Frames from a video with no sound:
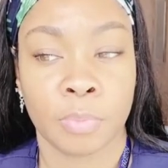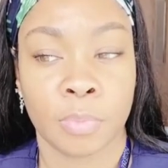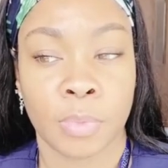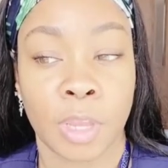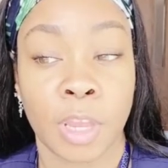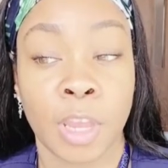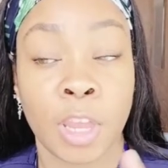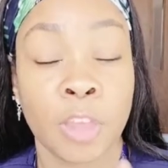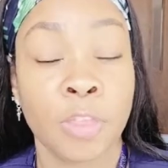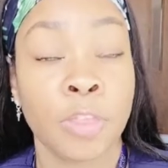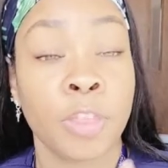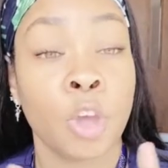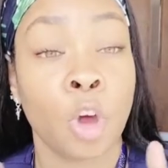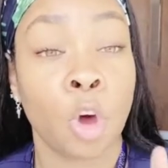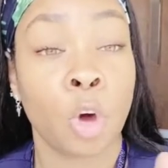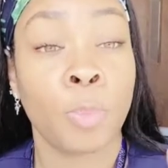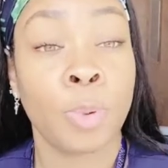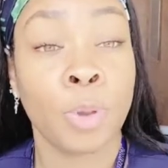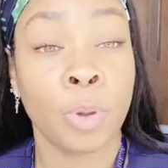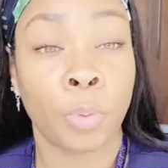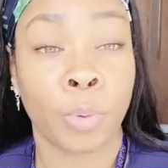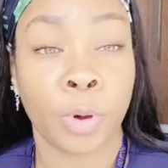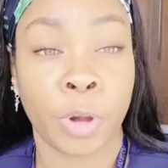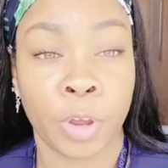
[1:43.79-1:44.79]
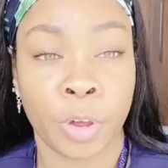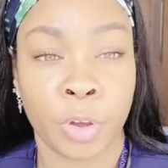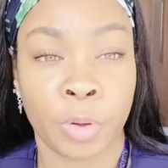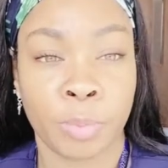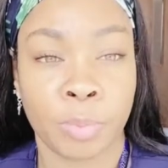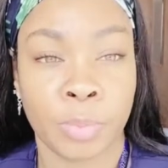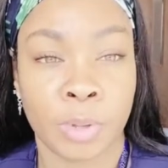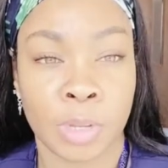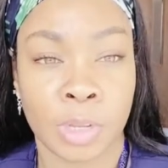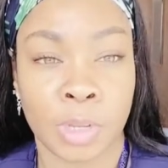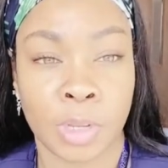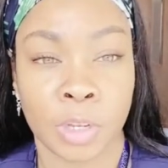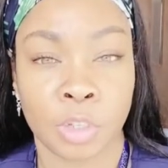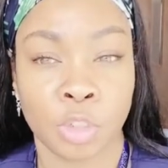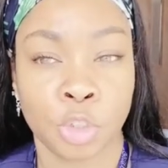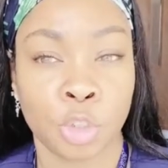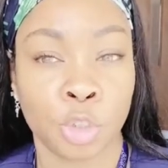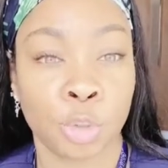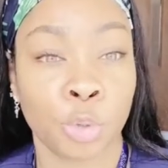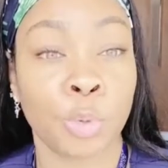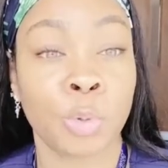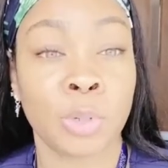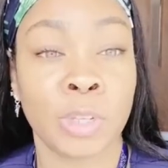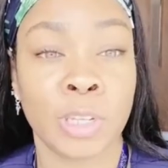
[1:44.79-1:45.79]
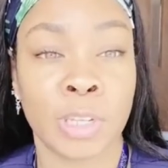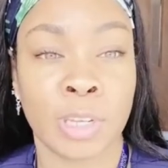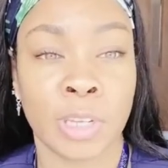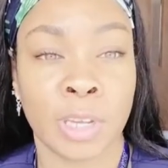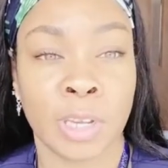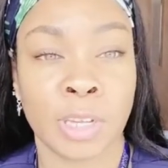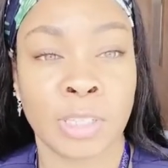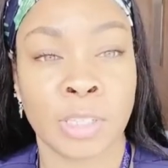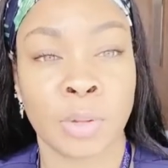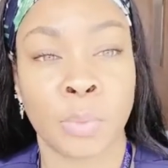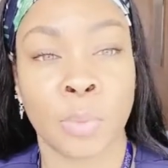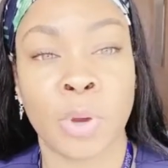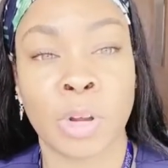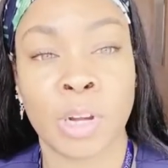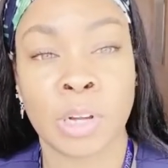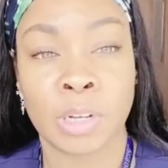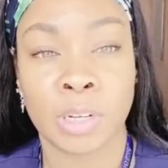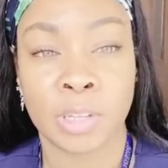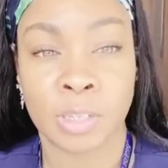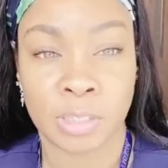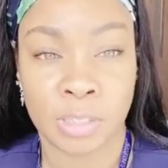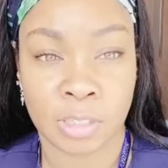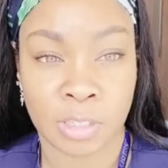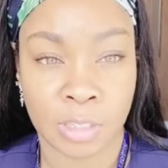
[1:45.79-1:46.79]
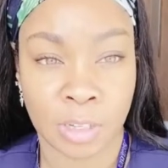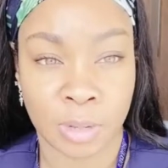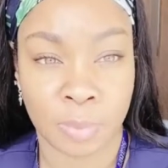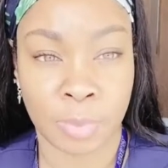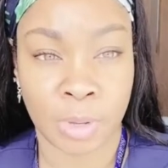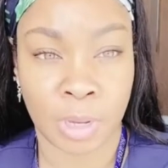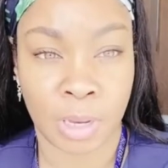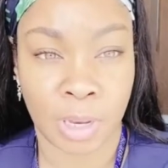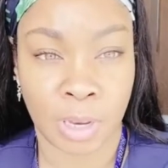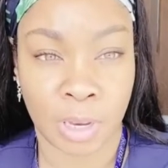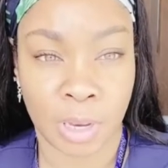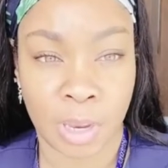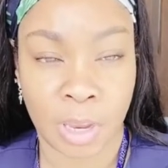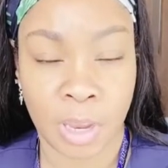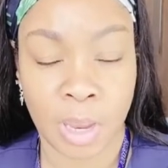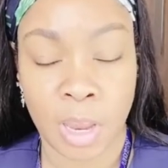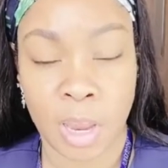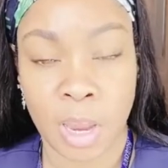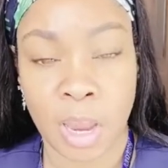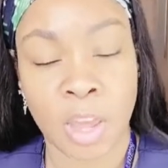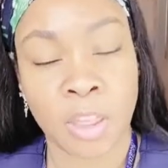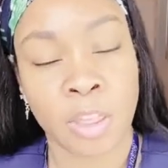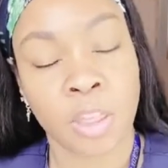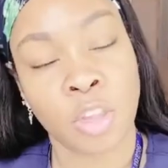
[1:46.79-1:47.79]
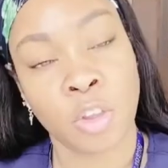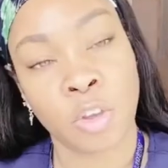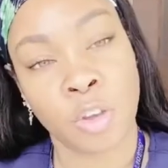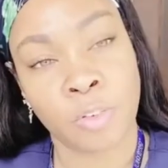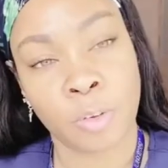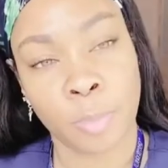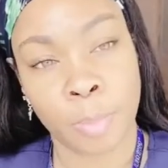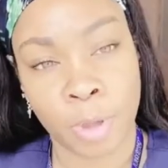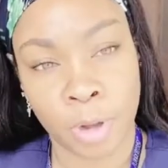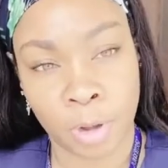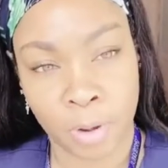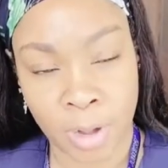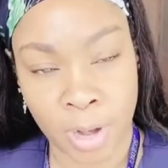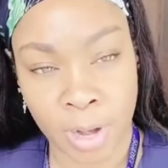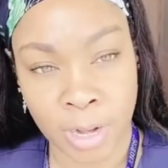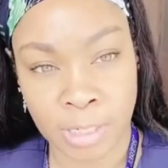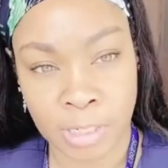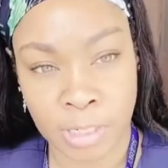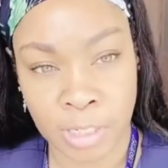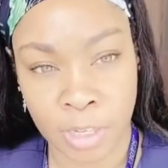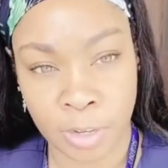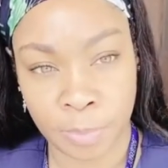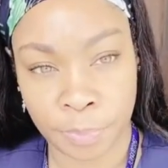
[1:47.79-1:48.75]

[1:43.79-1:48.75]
in the O B realm truly is and what it is to me. And then you'll have a better idea.